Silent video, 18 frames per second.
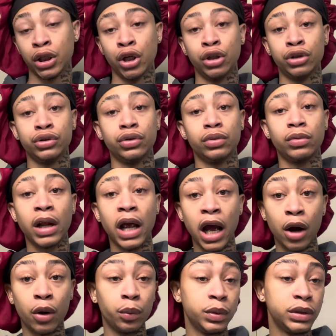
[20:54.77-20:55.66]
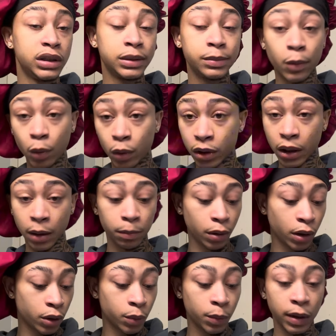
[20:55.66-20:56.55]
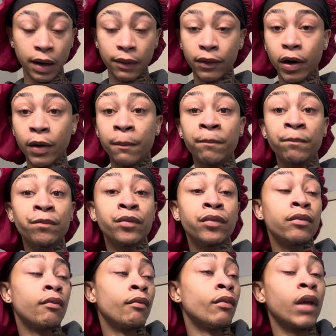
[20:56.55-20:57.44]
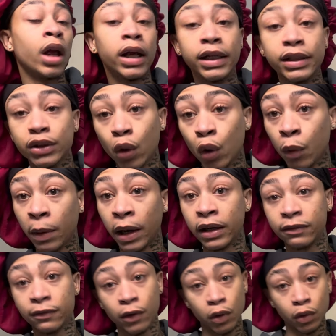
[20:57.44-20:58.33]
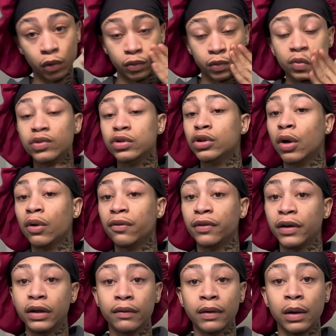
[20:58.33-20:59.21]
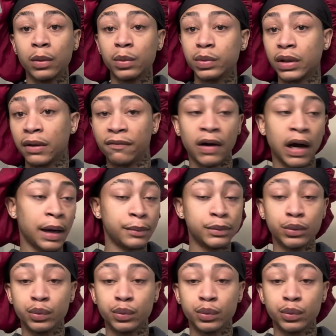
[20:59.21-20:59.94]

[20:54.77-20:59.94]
So now we smoking the blunt or whatever he's on my phone, you know, figuring out the vibes,